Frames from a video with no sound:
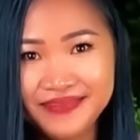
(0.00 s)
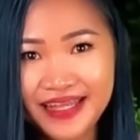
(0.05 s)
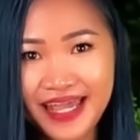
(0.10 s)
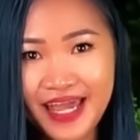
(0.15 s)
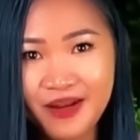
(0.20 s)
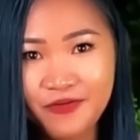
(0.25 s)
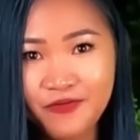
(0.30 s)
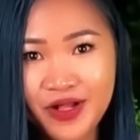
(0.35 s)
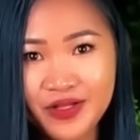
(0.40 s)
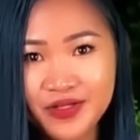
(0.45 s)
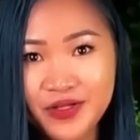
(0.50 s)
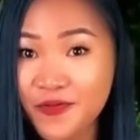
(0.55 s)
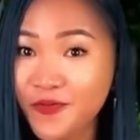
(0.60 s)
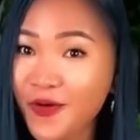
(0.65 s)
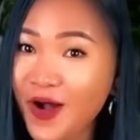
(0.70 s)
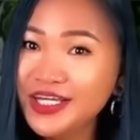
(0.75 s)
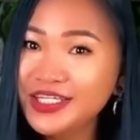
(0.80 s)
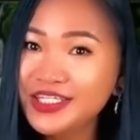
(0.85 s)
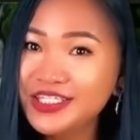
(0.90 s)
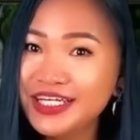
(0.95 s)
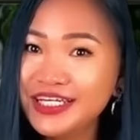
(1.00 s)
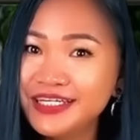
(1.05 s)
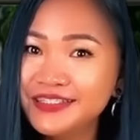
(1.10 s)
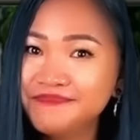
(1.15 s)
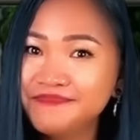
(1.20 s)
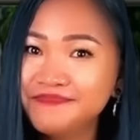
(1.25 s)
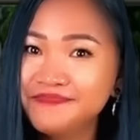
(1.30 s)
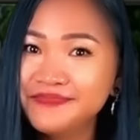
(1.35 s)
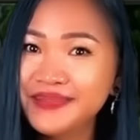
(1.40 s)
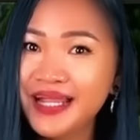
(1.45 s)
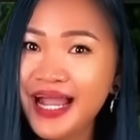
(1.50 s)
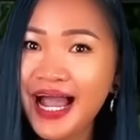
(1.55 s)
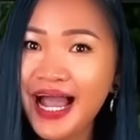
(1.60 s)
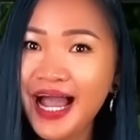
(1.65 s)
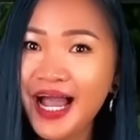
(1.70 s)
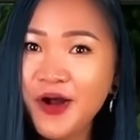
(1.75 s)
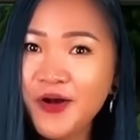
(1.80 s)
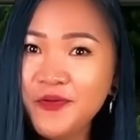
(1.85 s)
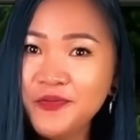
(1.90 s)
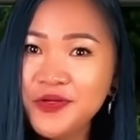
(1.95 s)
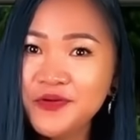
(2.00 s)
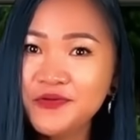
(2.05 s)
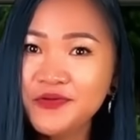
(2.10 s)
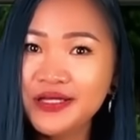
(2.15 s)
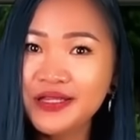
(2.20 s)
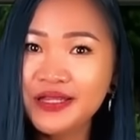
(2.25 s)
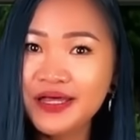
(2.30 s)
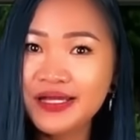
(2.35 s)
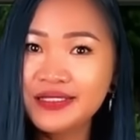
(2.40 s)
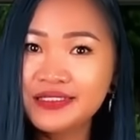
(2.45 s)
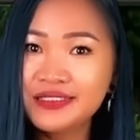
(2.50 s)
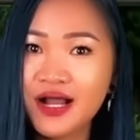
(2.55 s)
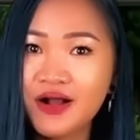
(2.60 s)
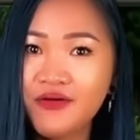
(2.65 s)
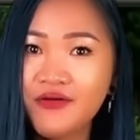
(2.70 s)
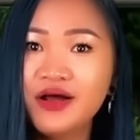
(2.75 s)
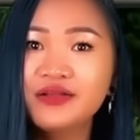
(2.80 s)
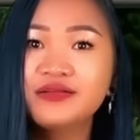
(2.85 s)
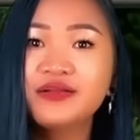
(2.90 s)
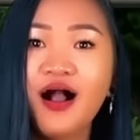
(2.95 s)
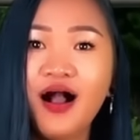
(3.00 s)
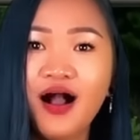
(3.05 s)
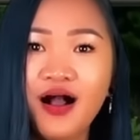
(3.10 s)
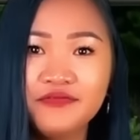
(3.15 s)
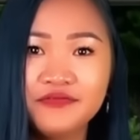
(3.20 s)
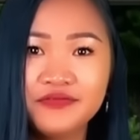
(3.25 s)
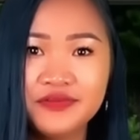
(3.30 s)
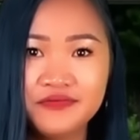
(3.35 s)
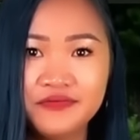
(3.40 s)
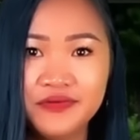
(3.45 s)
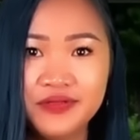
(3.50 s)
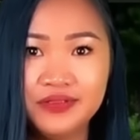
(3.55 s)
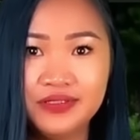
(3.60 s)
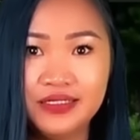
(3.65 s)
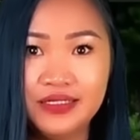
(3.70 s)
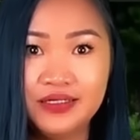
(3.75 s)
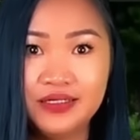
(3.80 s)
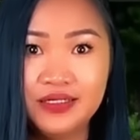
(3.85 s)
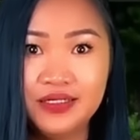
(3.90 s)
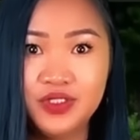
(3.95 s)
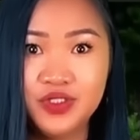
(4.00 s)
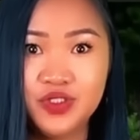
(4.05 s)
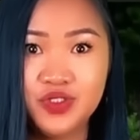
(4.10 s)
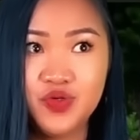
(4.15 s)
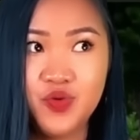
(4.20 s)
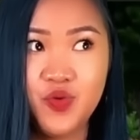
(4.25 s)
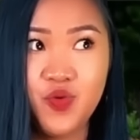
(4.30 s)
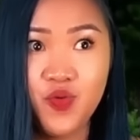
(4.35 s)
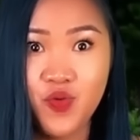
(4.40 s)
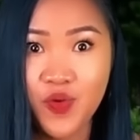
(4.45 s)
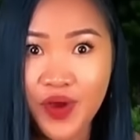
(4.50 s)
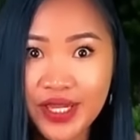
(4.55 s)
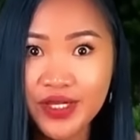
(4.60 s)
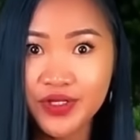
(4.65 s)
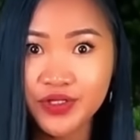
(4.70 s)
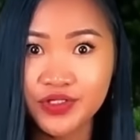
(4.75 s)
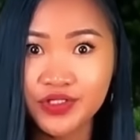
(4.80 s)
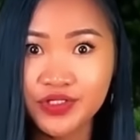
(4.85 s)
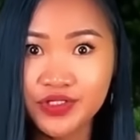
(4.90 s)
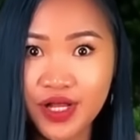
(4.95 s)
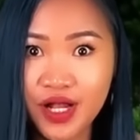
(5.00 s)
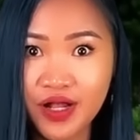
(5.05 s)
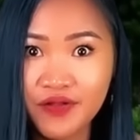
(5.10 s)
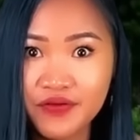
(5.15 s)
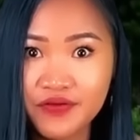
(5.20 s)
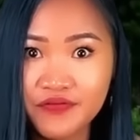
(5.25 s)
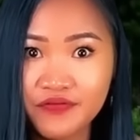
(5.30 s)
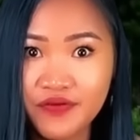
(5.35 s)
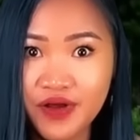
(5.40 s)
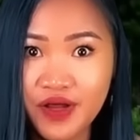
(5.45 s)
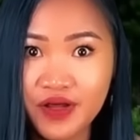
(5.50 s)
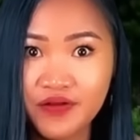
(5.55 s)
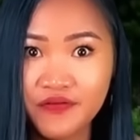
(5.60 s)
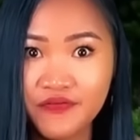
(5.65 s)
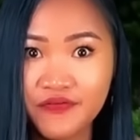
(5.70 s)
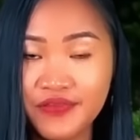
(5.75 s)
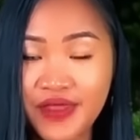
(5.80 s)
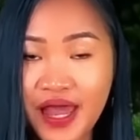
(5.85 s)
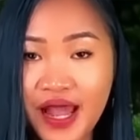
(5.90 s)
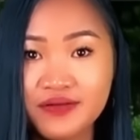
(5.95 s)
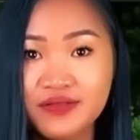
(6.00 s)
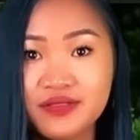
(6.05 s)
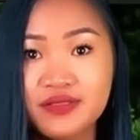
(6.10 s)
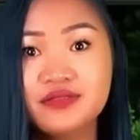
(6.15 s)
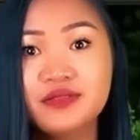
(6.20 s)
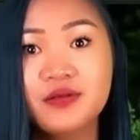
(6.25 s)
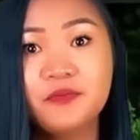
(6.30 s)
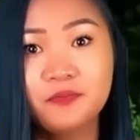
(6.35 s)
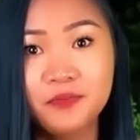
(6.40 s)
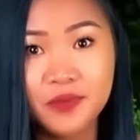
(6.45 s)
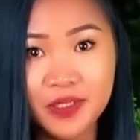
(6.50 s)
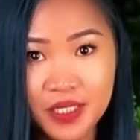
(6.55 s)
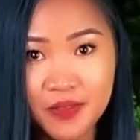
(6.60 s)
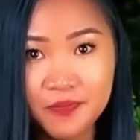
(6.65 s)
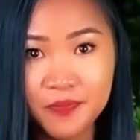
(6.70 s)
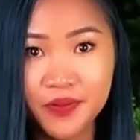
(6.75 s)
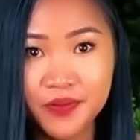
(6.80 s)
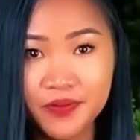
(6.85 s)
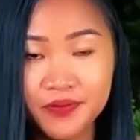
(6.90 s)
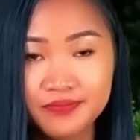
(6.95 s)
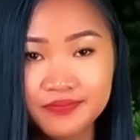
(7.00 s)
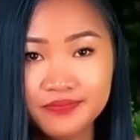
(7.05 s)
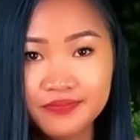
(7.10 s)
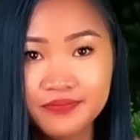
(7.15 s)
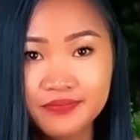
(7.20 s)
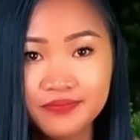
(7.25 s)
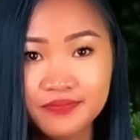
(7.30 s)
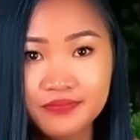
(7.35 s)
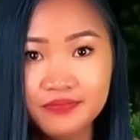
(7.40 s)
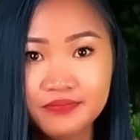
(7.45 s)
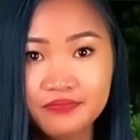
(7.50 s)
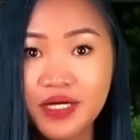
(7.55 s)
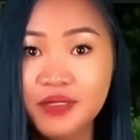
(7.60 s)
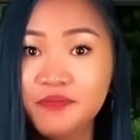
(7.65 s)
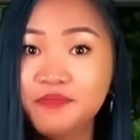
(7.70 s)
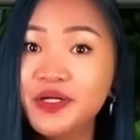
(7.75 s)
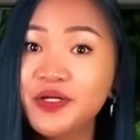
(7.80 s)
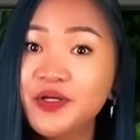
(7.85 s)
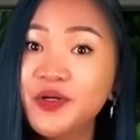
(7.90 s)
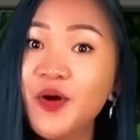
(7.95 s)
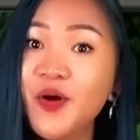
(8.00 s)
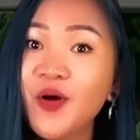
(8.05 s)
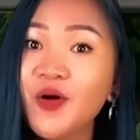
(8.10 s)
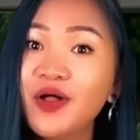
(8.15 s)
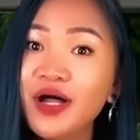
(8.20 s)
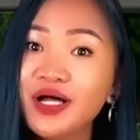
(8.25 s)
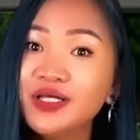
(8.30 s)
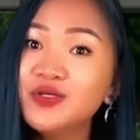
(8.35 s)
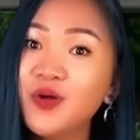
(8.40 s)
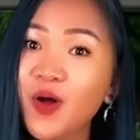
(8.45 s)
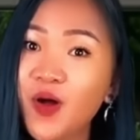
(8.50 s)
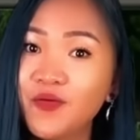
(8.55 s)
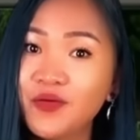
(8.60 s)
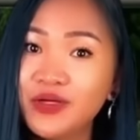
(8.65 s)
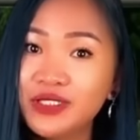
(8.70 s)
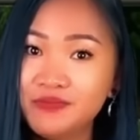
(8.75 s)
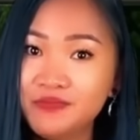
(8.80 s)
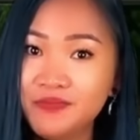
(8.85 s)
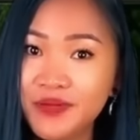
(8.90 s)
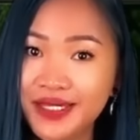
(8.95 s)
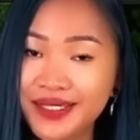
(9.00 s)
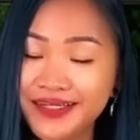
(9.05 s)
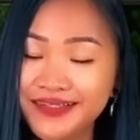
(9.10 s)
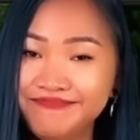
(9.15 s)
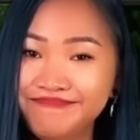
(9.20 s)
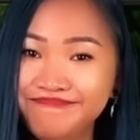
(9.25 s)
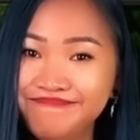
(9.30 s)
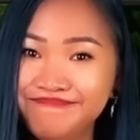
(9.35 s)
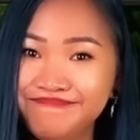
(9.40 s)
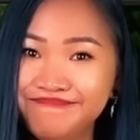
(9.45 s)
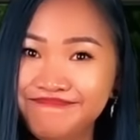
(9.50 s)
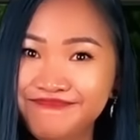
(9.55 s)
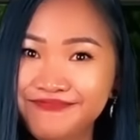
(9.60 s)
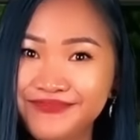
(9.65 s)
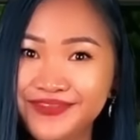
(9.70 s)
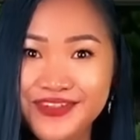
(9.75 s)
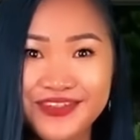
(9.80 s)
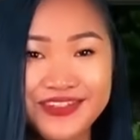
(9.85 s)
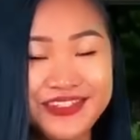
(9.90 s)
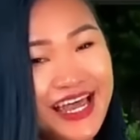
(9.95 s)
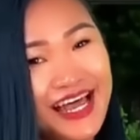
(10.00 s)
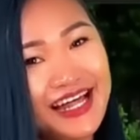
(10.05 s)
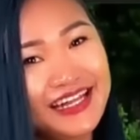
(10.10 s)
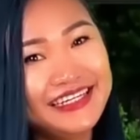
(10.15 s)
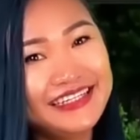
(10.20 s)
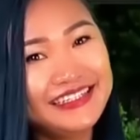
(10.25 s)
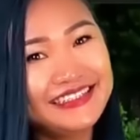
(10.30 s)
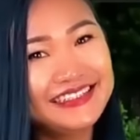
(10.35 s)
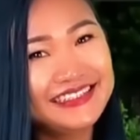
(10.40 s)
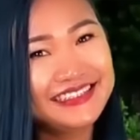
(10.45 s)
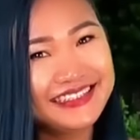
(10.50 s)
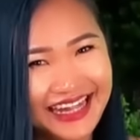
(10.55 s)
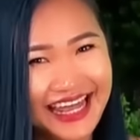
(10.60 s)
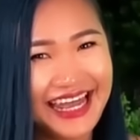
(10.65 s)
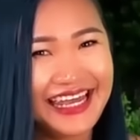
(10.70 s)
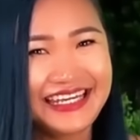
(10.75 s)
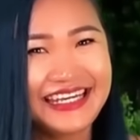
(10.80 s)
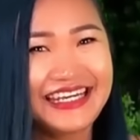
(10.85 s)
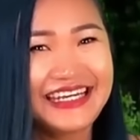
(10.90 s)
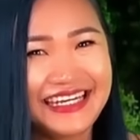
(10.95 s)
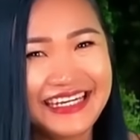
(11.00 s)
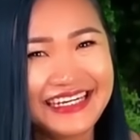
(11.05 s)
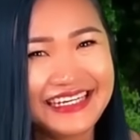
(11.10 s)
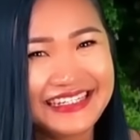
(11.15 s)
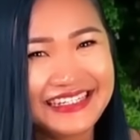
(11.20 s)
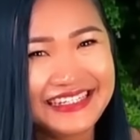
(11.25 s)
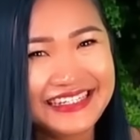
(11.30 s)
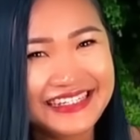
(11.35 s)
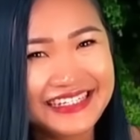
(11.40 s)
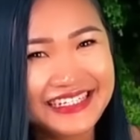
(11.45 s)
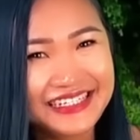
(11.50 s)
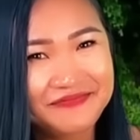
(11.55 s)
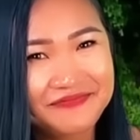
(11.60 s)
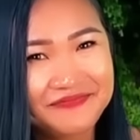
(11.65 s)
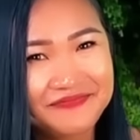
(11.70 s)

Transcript: And while you're watching, I hope you realize how uncomfortable it is to weigh yourself in front of thousands of people. But my goal has always been to tell it like it is.